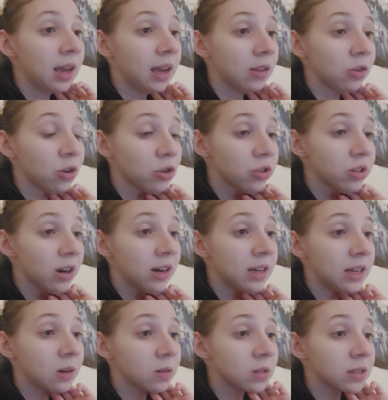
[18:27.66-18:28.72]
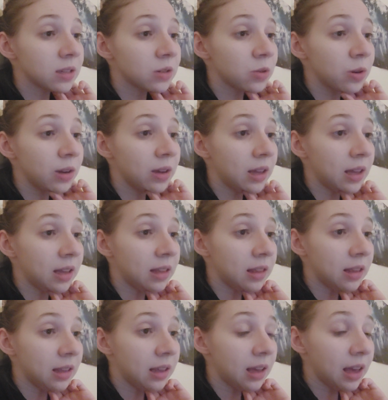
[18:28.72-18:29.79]
It turns their ideals into
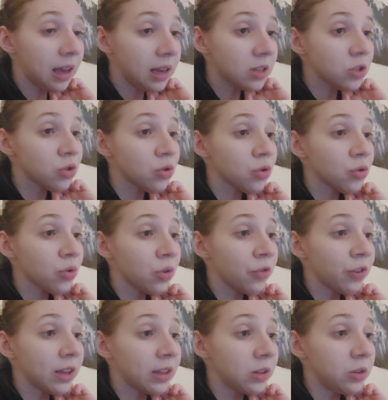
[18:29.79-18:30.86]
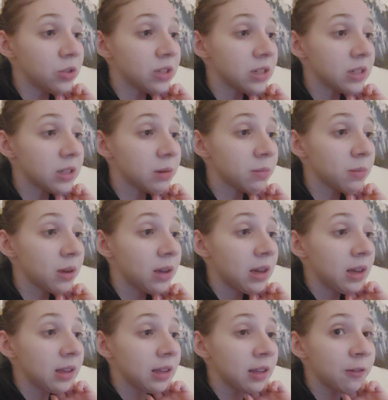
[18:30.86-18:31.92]
an external value system
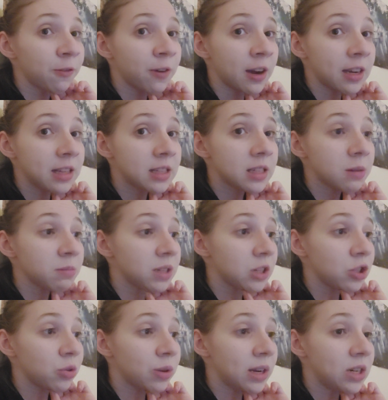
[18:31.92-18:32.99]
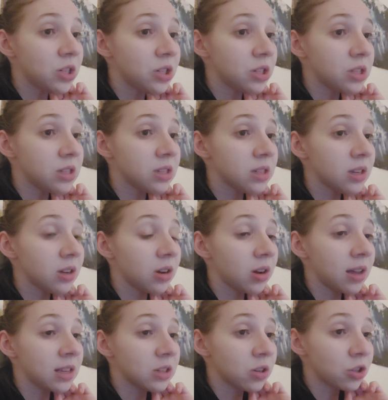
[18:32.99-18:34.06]
that defines some situations
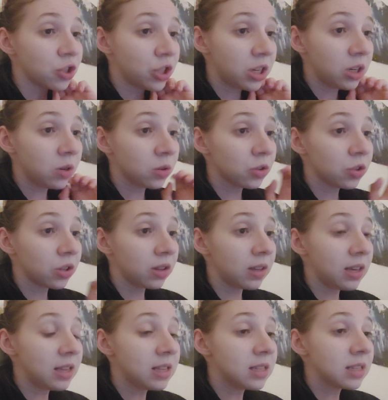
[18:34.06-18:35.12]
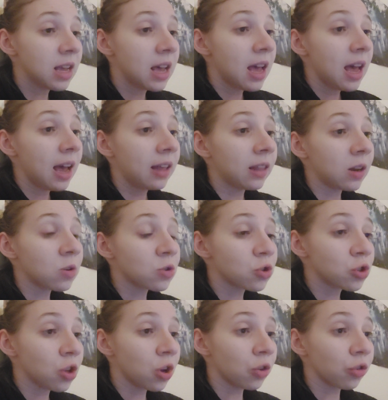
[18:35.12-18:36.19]
as congenial to their needs and others
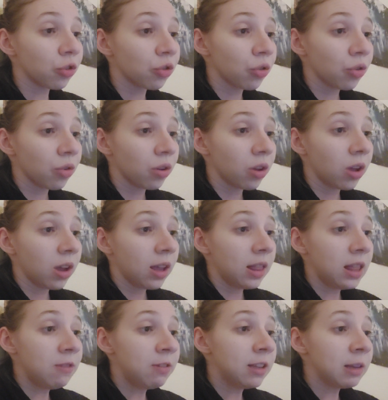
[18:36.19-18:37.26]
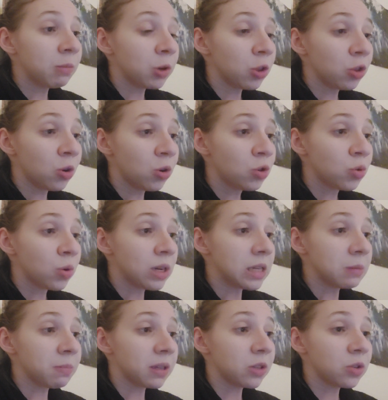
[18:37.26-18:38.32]
not, leaving them with no
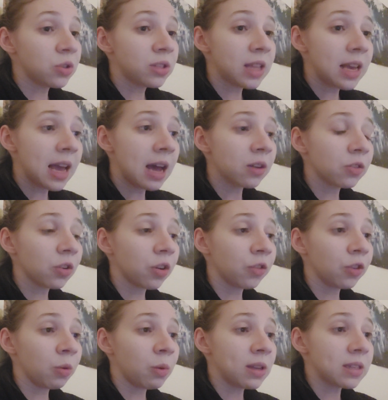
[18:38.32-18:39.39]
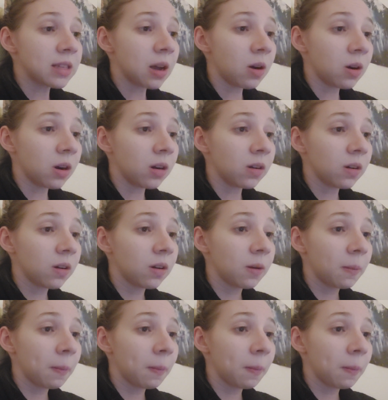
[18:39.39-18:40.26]
choice but to stay out of the ones that aren't.